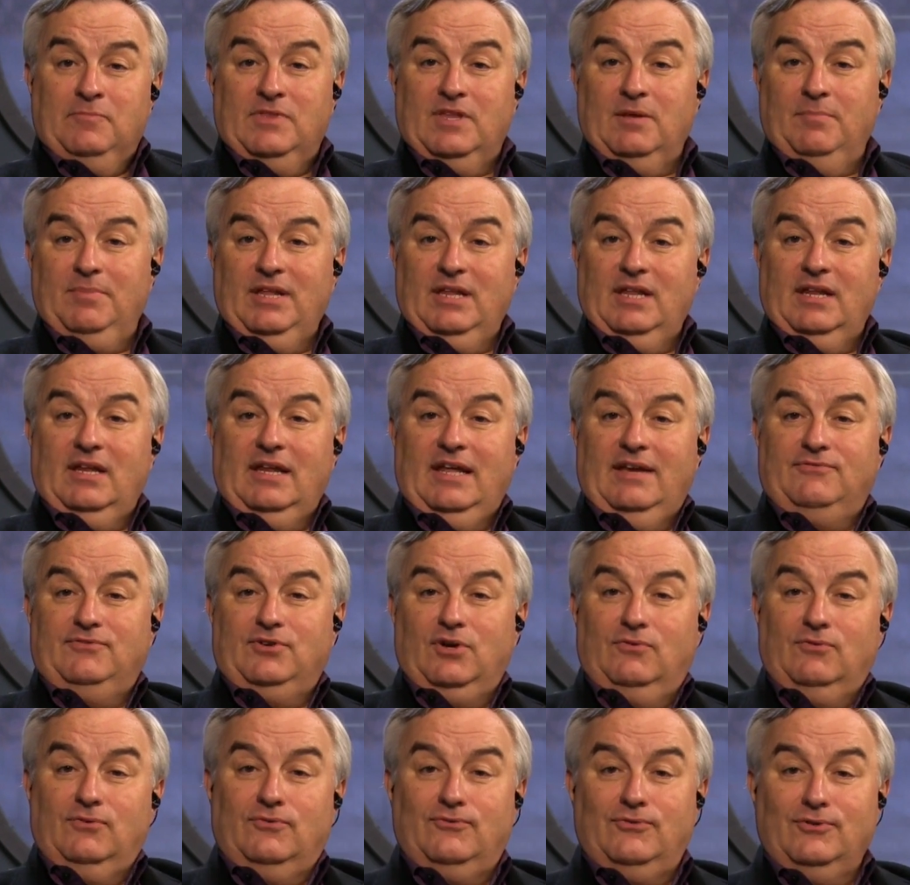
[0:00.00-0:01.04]
there'll be a little left
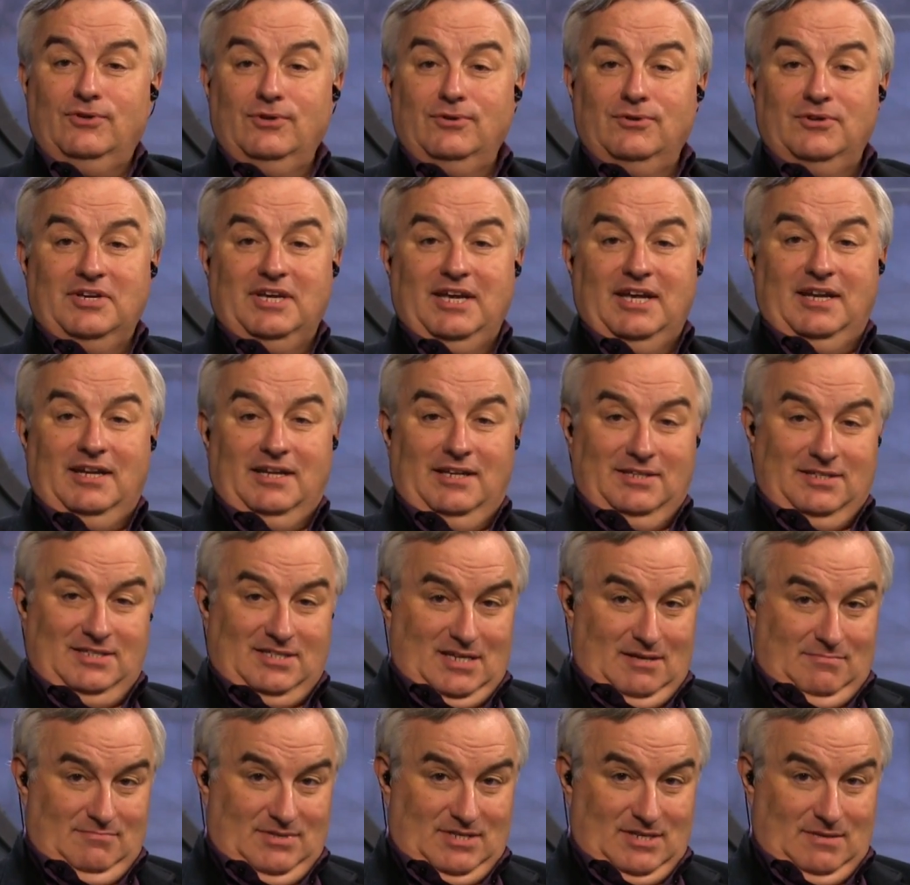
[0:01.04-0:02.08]
over for you to get a little
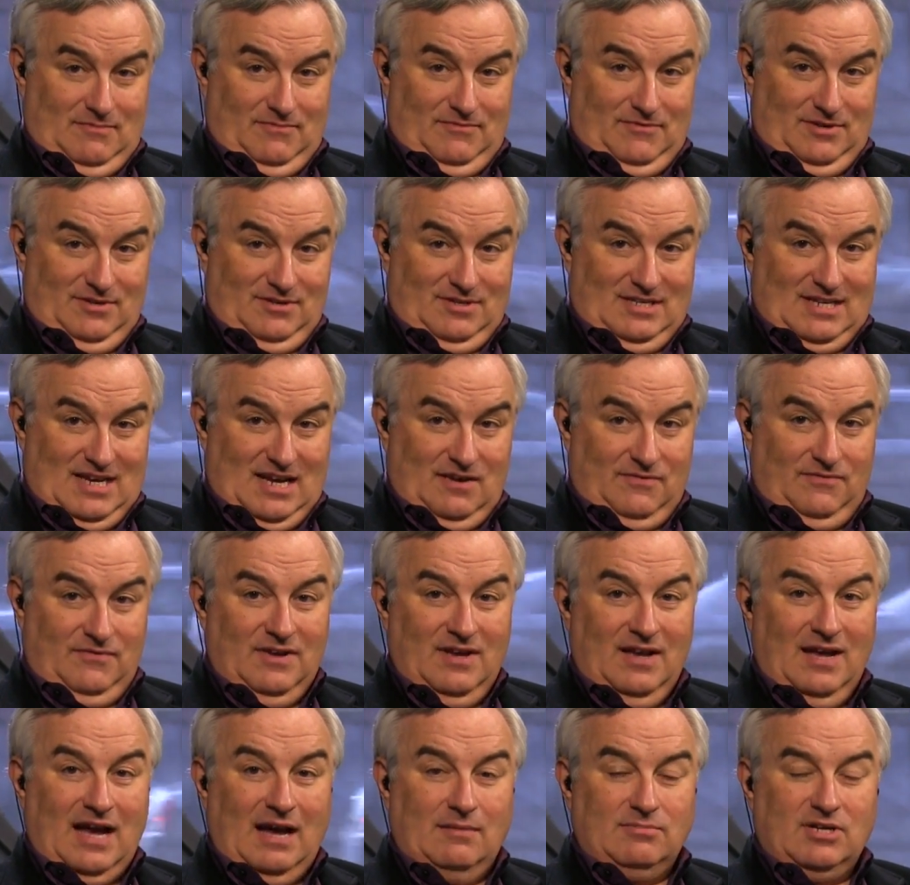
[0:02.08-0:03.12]
something, something for yourself.
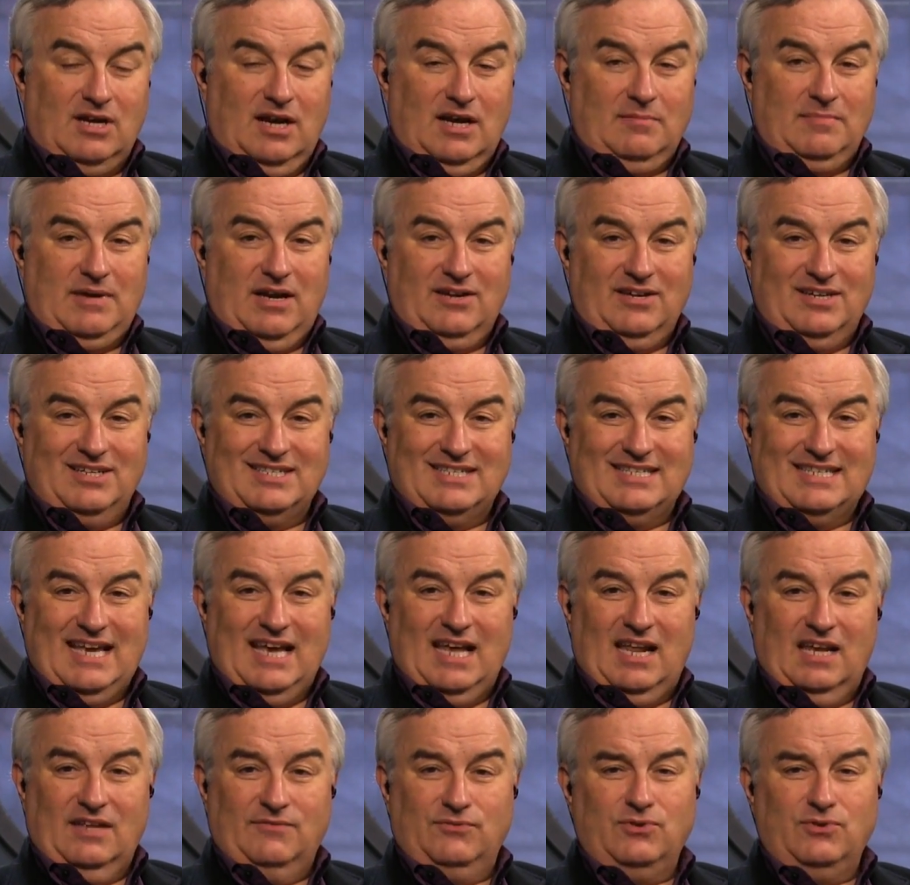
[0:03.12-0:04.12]
I'm talking about Gazelle.